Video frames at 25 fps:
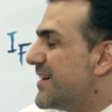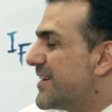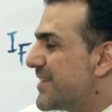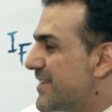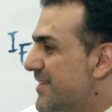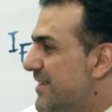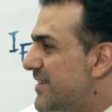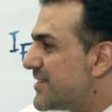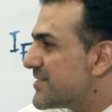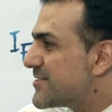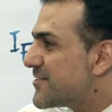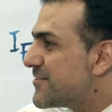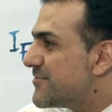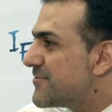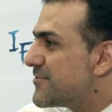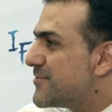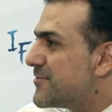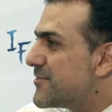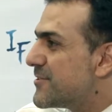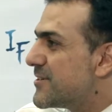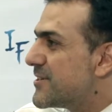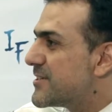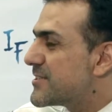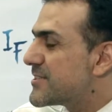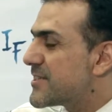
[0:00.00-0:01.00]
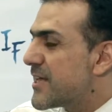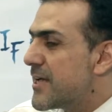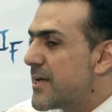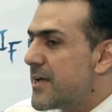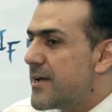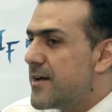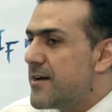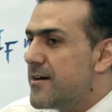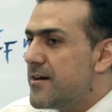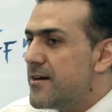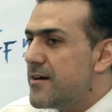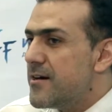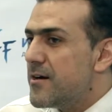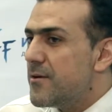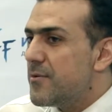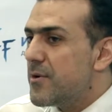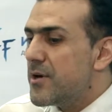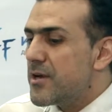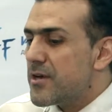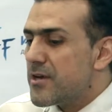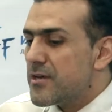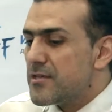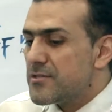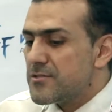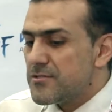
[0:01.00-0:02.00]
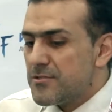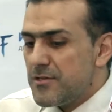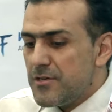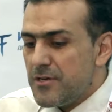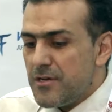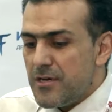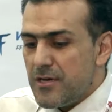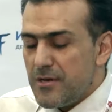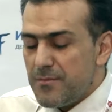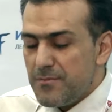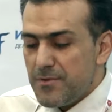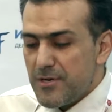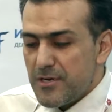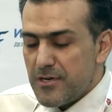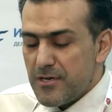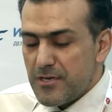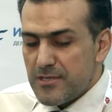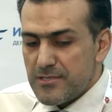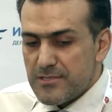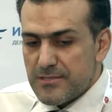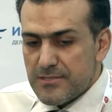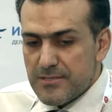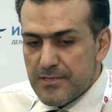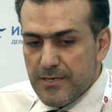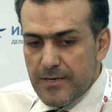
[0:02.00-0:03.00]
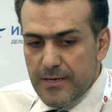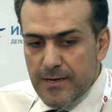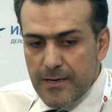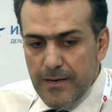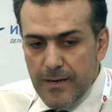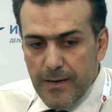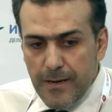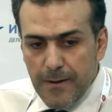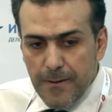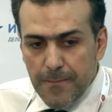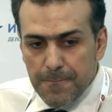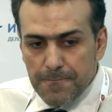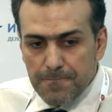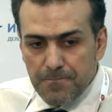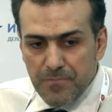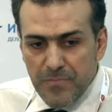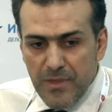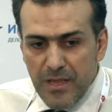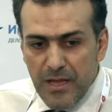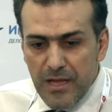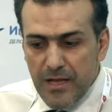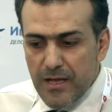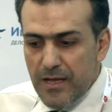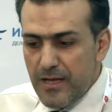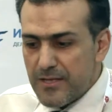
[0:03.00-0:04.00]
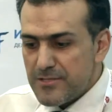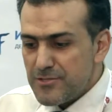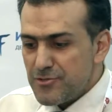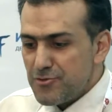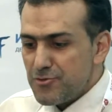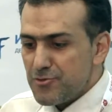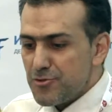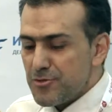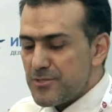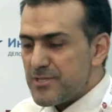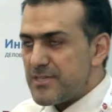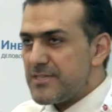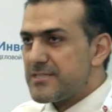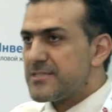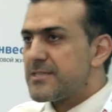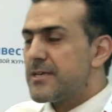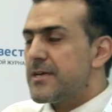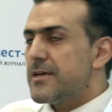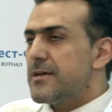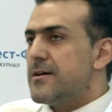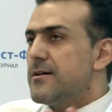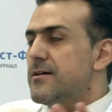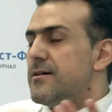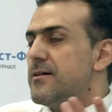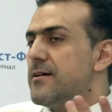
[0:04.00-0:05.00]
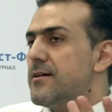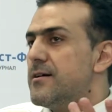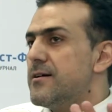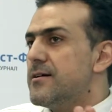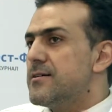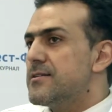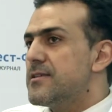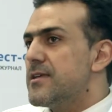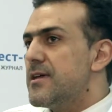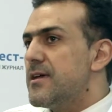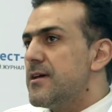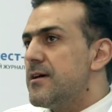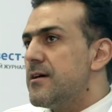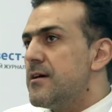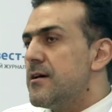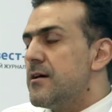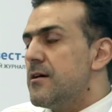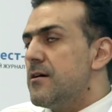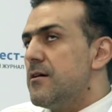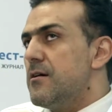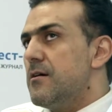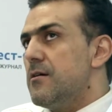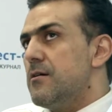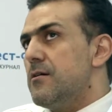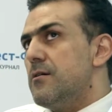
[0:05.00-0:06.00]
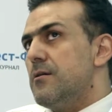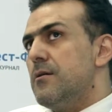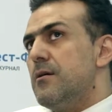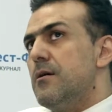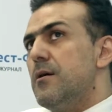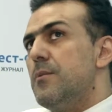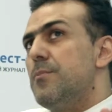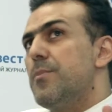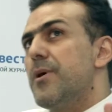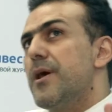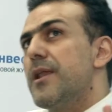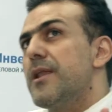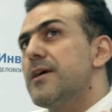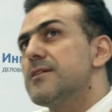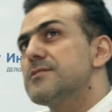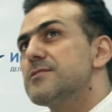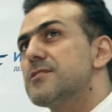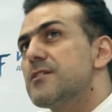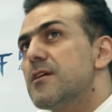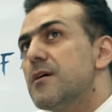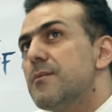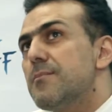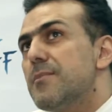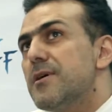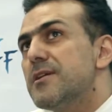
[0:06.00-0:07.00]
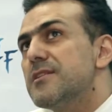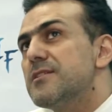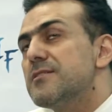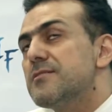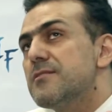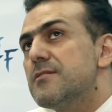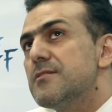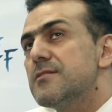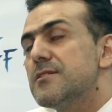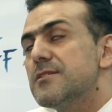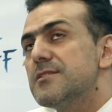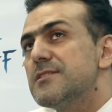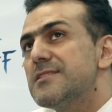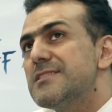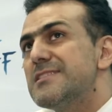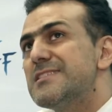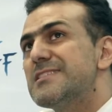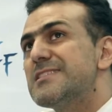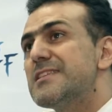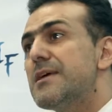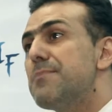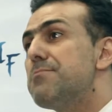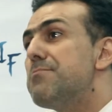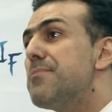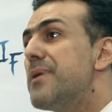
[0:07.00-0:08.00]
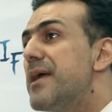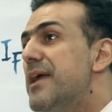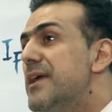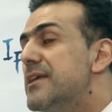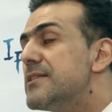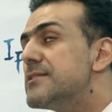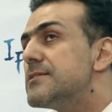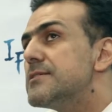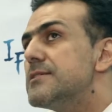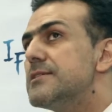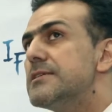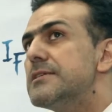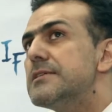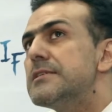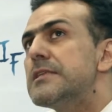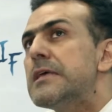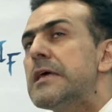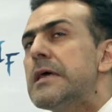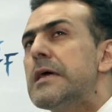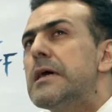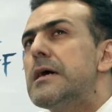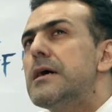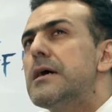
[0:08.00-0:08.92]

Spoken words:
Yes, of course. Why not? Because as you know that the bilateral monetary system made in,